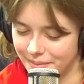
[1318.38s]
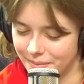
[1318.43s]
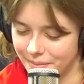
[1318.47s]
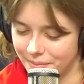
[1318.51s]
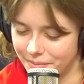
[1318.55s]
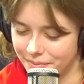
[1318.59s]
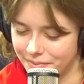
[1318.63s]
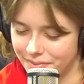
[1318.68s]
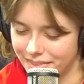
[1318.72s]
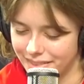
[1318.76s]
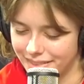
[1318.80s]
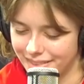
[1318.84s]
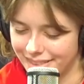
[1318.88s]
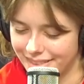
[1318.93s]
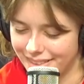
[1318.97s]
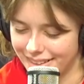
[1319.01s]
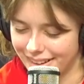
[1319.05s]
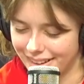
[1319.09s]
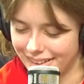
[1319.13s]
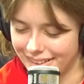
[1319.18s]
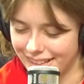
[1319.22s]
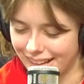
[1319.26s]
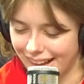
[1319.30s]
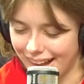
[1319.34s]
Mm-hmm.
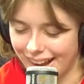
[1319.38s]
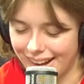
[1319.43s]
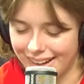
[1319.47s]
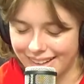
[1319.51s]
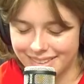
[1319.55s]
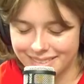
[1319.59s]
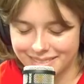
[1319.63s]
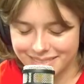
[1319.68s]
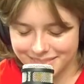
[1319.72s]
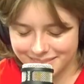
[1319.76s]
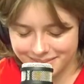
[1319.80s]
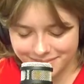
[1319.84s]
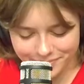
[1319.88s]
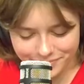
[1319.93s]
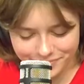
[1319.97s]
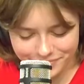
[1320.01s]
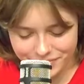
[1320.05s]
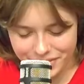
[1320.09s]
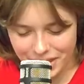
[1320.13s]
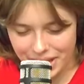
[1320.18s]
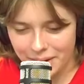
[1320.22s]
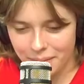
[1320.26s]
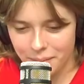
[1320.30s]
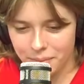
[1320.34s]
I
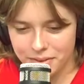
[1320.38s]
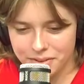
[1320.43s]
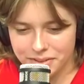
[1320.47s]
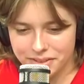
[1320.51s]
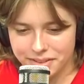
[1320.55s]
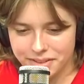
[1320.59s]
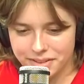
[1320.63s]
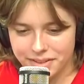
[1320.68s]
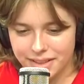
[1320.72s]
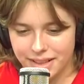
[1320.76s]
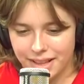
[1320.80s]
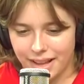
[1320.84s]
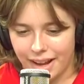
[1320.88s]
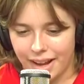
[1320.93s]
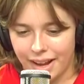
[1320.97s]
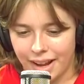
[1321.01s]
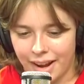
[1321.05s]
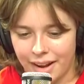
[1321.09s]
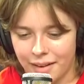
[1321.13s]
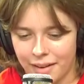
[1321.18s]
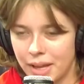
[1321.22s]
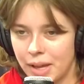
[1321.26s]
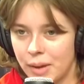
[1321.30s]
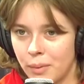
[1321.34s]
it was
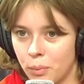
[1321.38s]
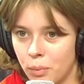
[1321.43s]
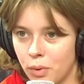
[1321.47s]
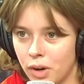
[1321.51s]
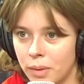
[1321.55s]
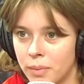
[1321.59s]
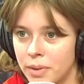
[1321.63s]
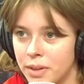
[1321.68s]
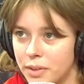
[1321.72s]
I it would have been